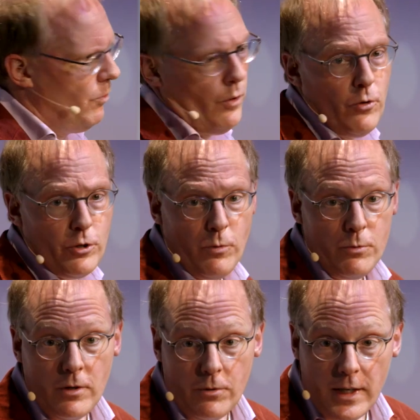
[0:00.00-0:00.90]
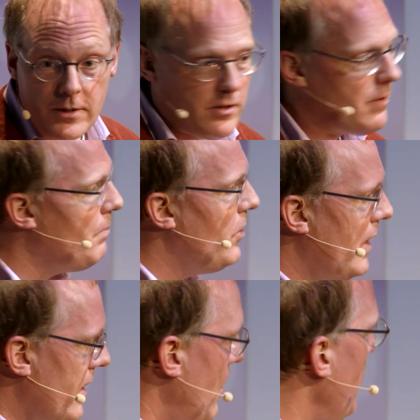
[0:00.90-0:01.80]
You, of course, won't know the answer, but
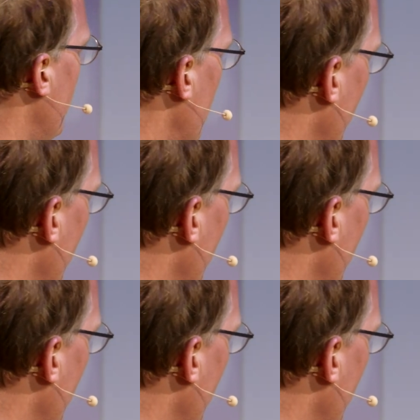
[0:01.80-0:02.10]
you actually look at the